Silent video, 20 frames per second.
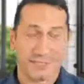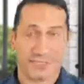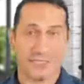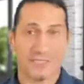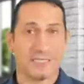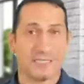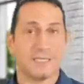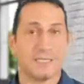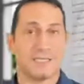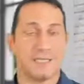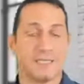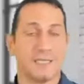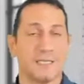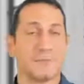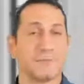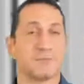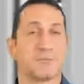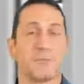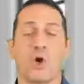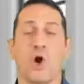let's say
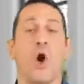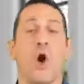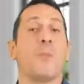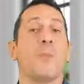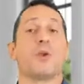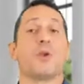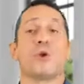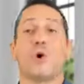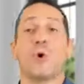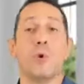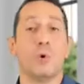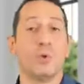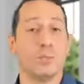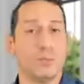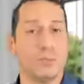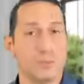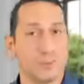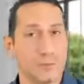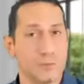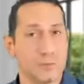common cold,
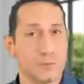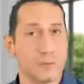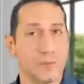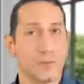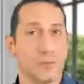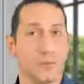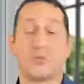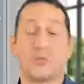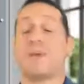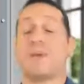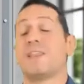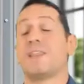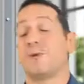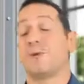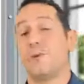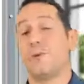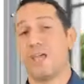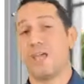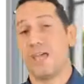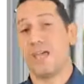which by the
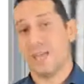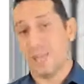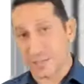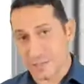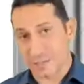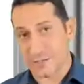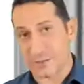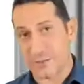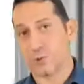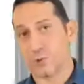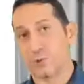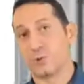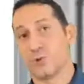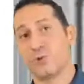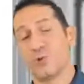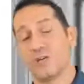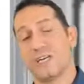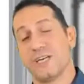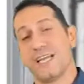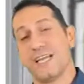way it's also
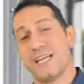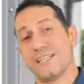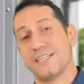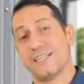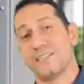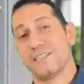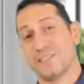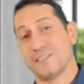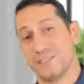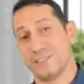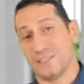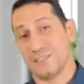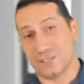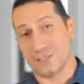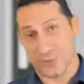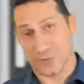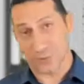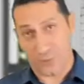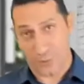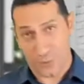related, it's a
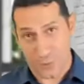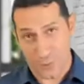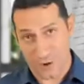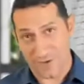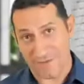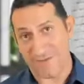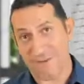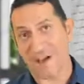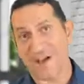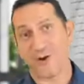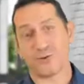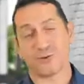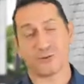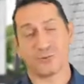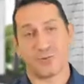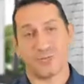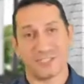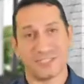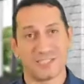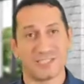coronavirus,
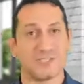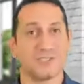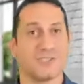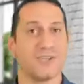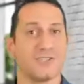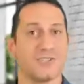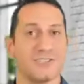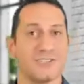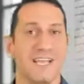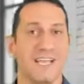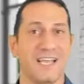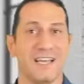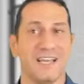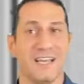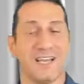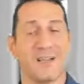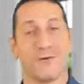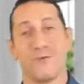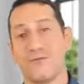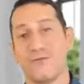but it's not like
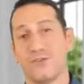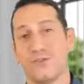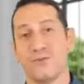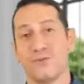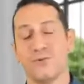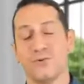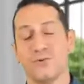COVID-2,